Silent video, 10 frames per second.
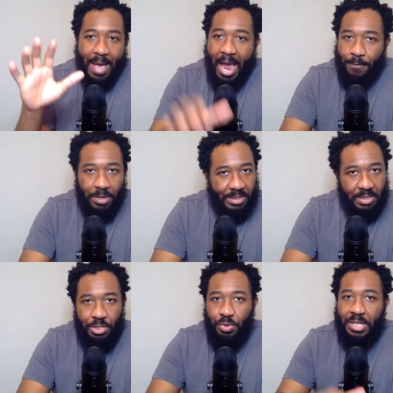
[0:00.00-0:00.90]
African
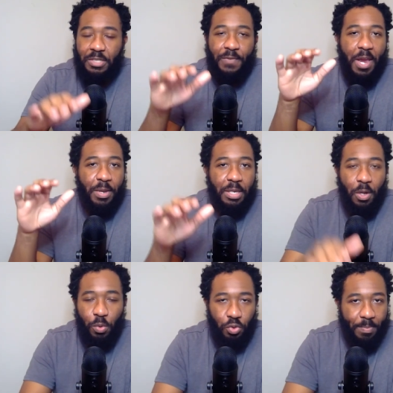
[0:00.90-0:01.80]
centric, it's very
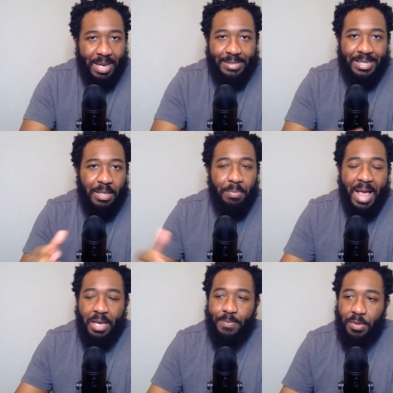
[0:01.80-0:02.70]
culture based in the
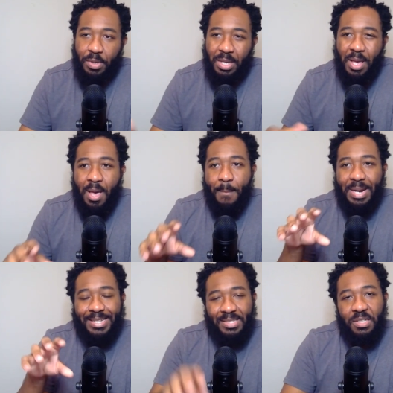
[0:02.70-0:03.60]
black community. But
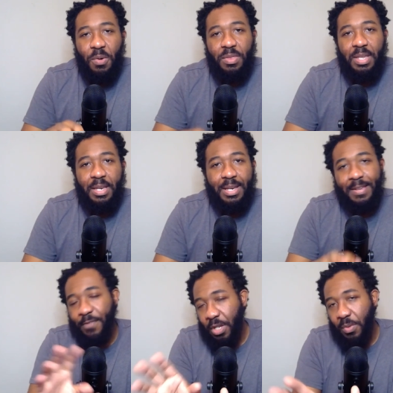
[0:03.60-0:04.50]
I still think,
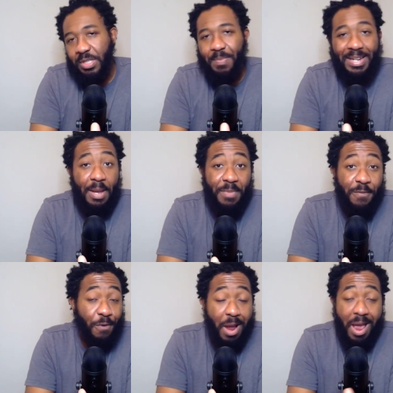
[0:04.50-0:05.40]
even though this might not be
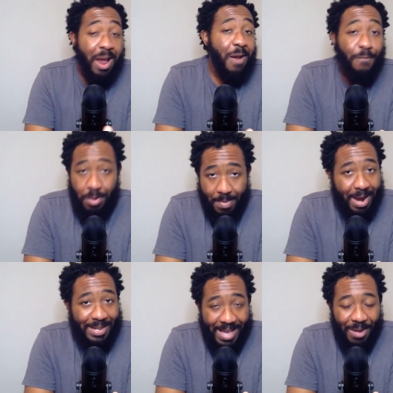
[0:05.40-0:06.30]
for
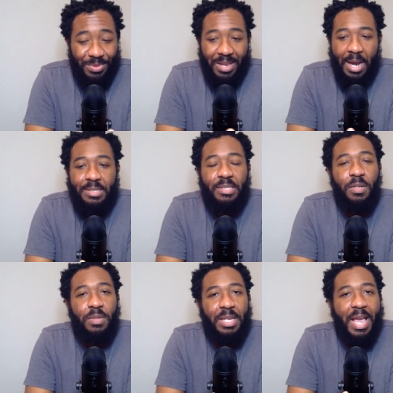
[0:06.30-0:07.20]
everybody out there, I still
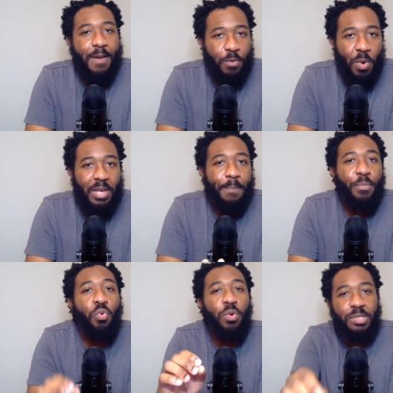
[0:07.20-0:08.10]
think everyone can
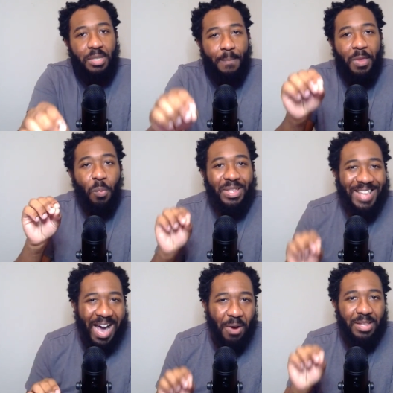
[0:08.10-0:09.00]
pull something
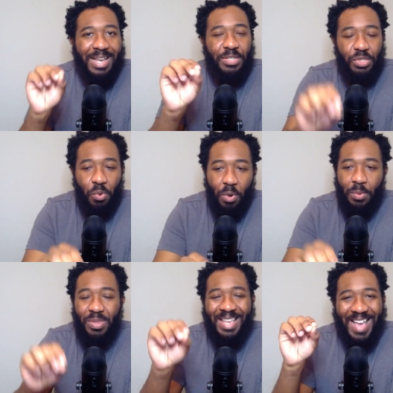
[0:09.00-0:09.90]
without of that story,
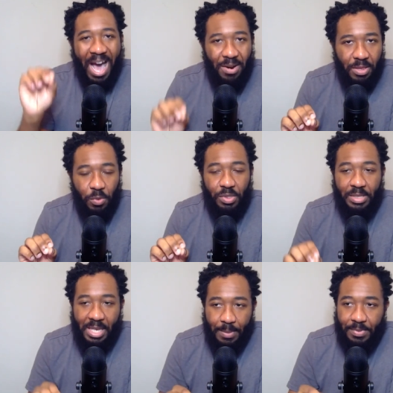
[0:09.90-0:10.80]
without of those
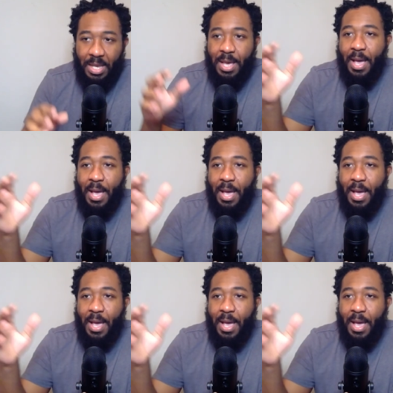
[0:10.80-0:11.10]
themes.